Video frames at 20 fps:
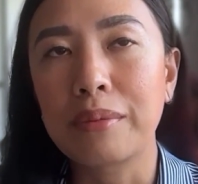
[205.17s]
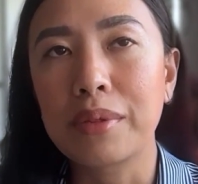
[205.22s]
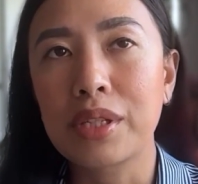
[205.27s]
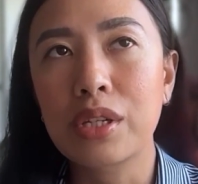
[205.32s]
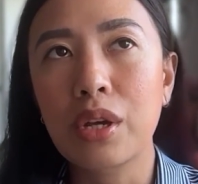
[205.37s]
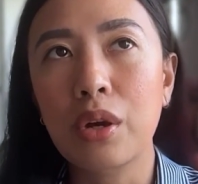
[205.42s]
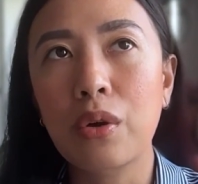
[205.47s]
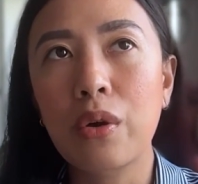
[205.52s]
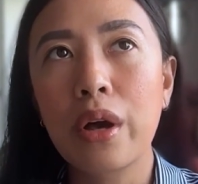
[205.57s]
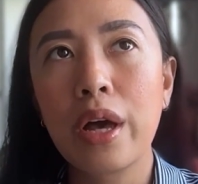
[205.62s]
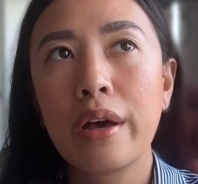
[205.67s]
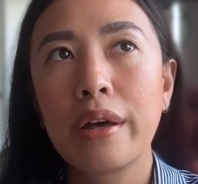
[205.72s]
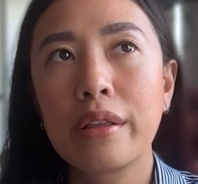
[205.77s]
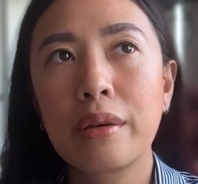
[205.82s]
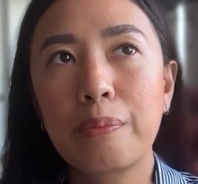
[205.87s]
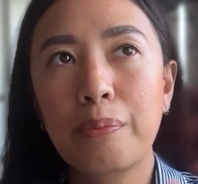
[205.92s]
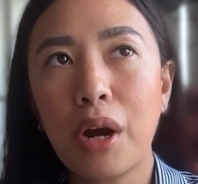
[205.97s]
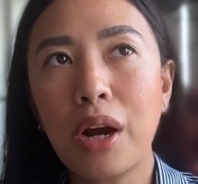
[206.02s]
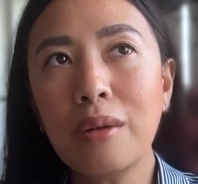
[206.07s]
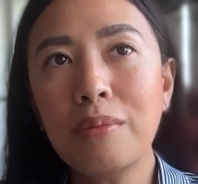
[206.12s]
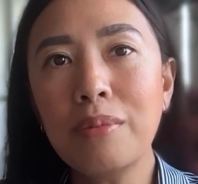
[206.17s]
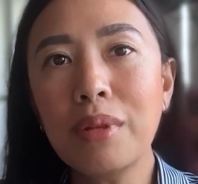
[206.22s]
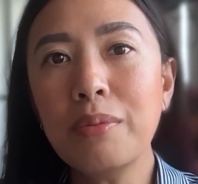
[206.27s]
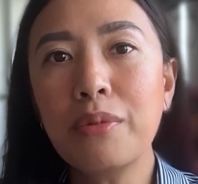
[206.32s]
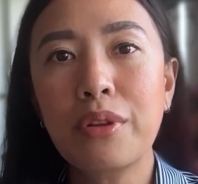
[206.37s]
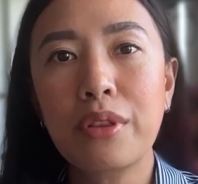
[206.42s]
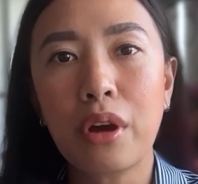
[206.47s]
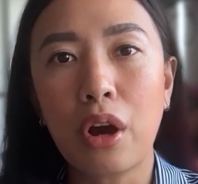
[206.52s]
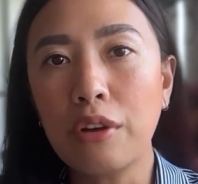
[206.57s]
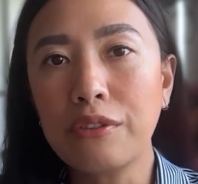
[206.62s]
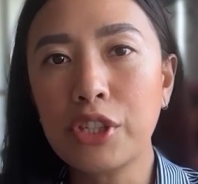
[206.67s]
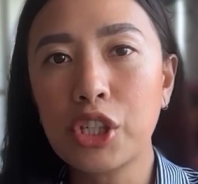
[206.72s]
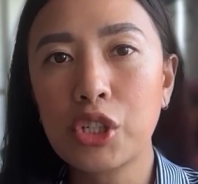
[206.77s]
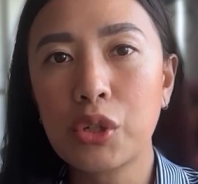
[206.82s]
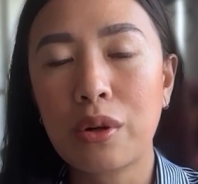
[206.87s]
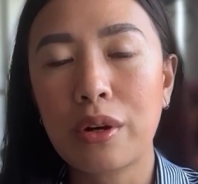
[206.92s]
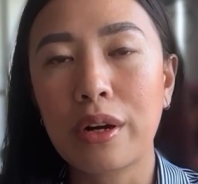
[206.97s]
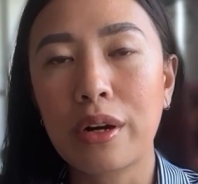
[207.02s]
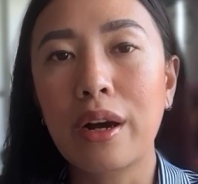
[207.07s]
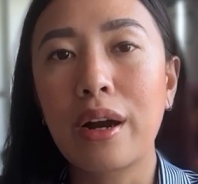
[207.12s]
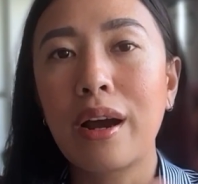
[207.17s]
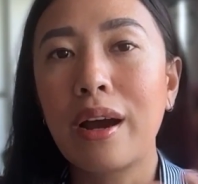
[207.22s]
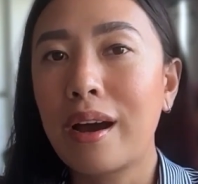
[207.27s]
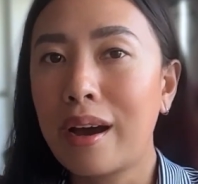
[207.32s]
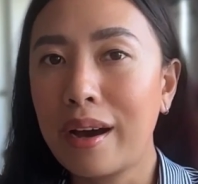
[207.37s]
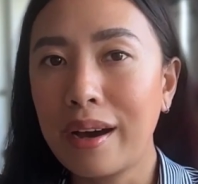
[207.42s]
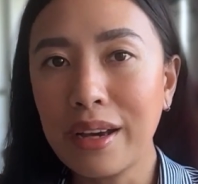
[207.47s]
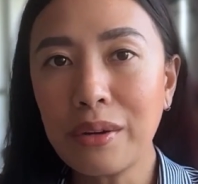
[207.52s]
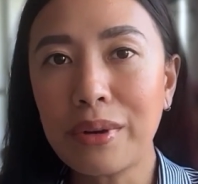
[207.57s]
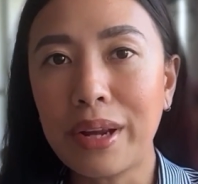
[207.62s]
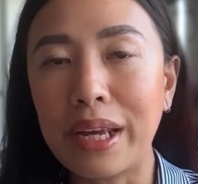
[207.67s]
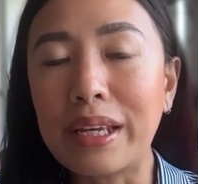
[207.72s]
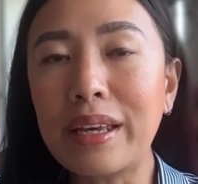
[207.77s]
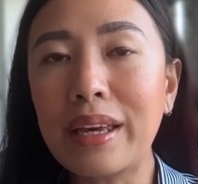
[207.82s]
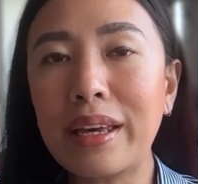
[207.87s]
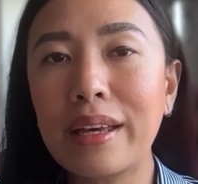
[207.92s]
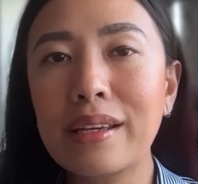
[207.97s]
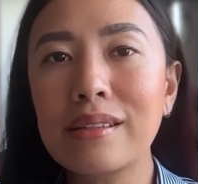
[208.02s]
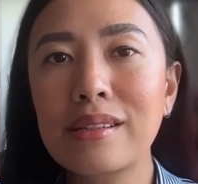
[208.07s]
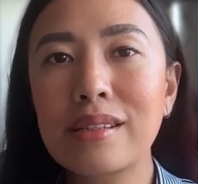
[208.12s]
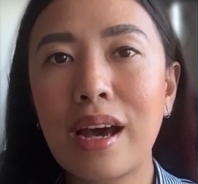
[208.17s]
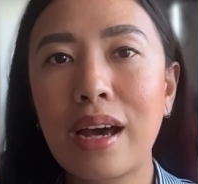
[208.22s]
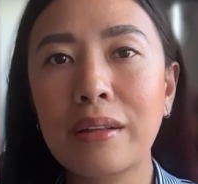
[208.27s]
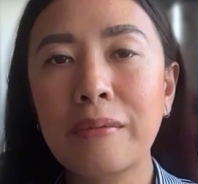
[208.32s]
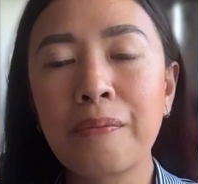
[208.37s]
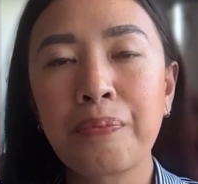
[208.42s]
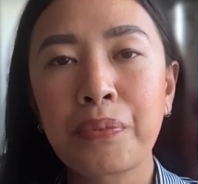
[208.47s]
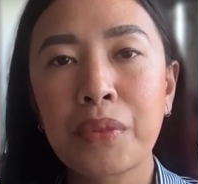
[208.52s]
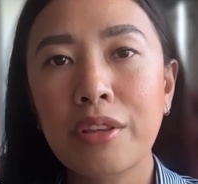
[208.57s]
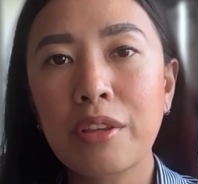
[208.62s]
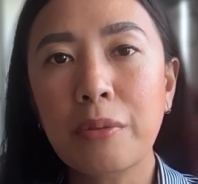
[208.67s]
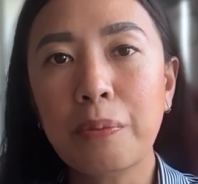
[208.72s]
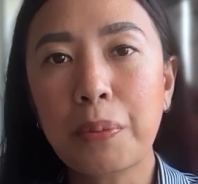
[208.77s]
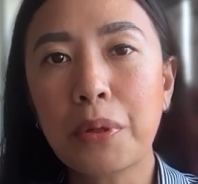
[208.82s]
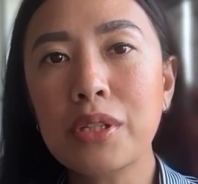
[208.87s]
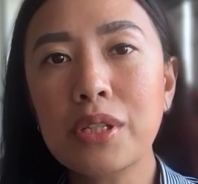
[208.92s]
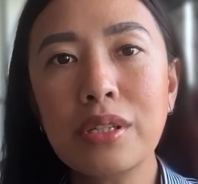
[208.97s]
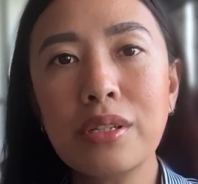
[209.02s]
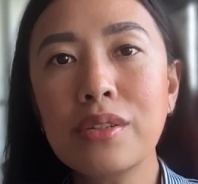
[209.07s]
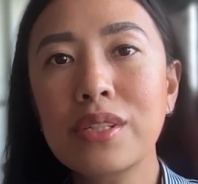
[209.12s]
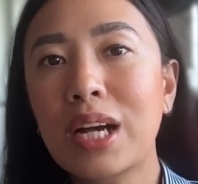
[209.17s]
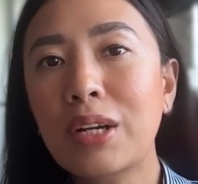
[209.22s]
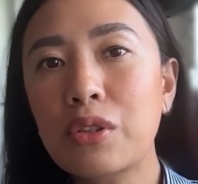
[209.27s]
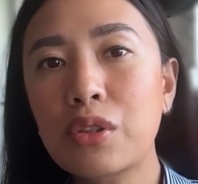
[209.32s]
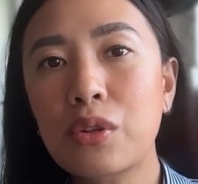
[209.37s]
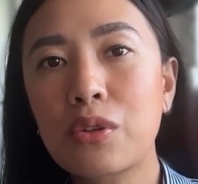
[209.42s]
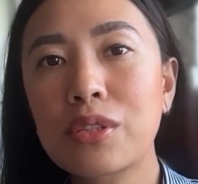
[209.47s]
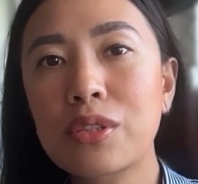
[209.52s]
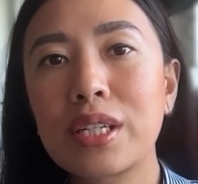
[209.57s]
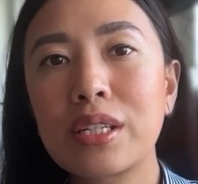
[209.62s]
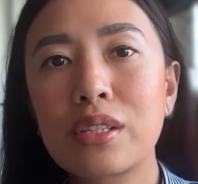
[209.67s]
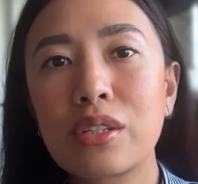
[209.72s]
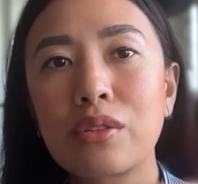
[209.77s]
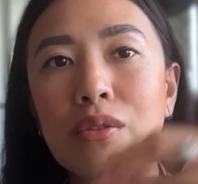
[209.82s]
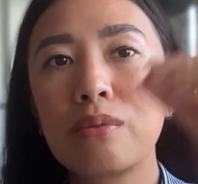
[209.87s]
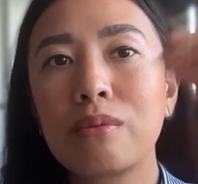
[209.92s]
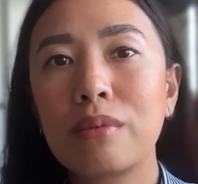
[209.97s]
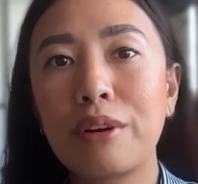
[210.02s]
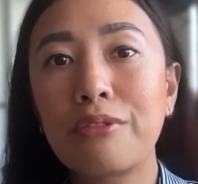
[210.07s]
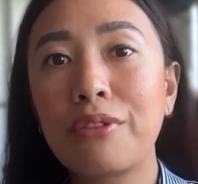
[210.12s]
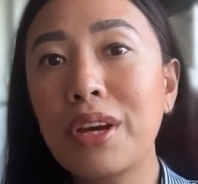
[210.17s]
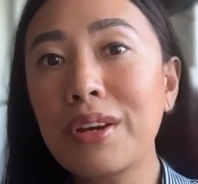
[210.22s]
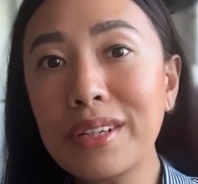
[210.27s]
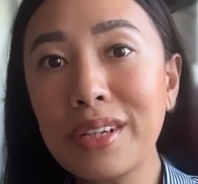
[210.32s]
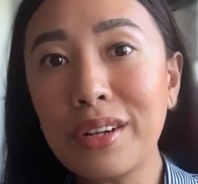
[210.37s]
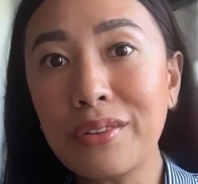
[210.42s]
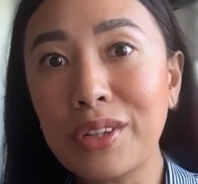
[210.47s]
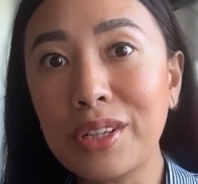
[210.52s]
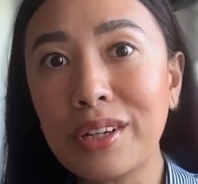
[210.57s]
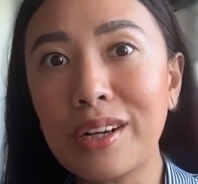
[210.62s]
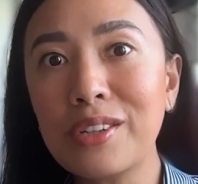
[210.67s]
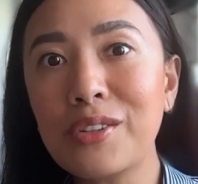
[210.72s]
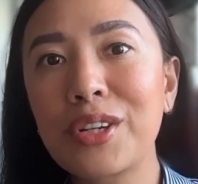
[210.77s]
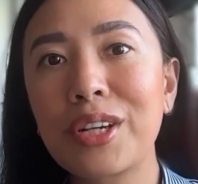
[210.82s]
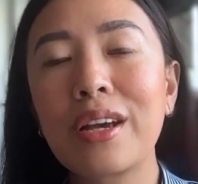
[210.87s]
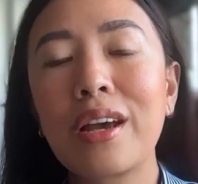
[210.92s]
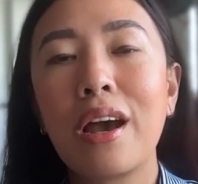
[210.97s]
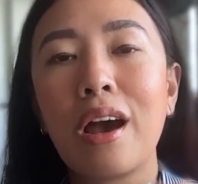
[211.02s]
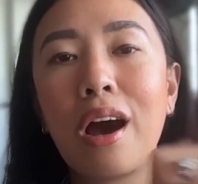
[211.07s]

So the problem with offshore hiring is that the person who's outsourcing to a very different country,